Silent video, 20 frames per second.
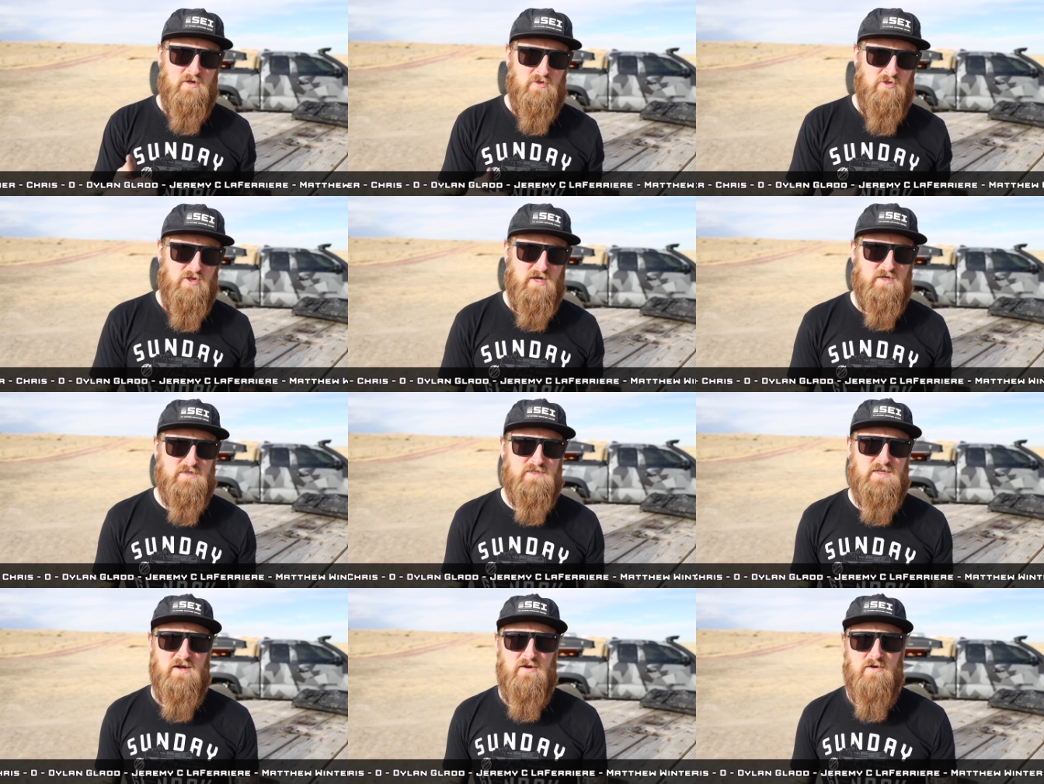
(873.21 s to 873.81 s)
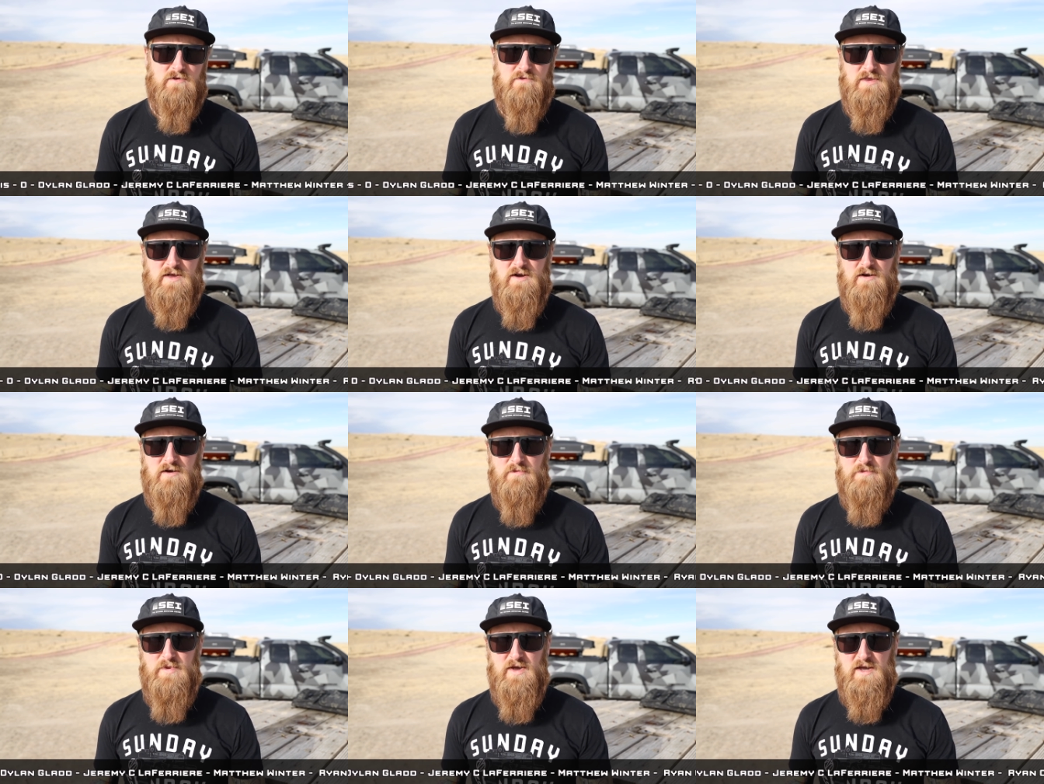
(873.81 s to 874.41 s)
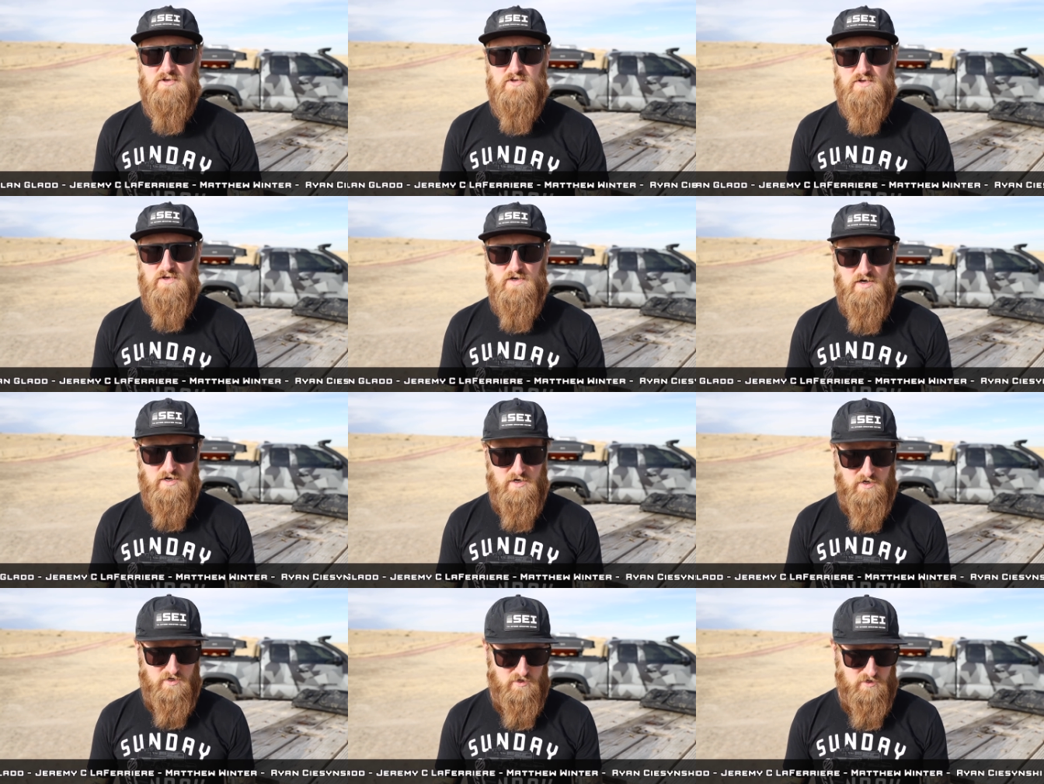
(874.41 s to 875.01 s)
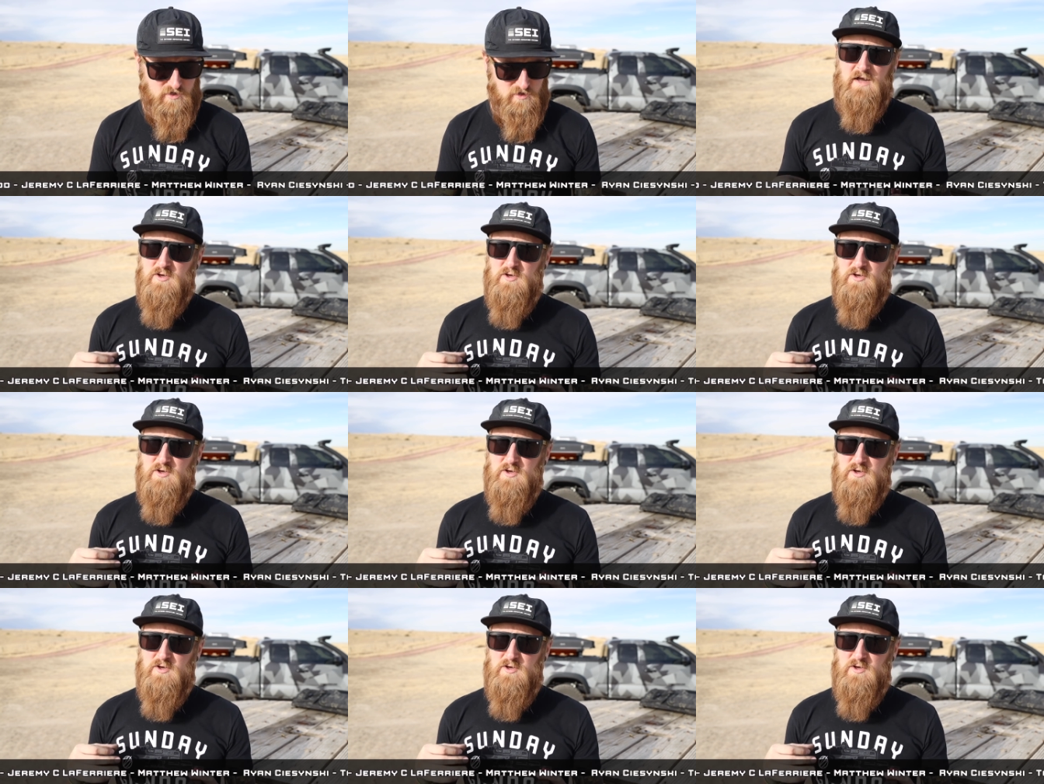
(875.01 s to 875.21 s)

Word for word: check us out over there on Patreon.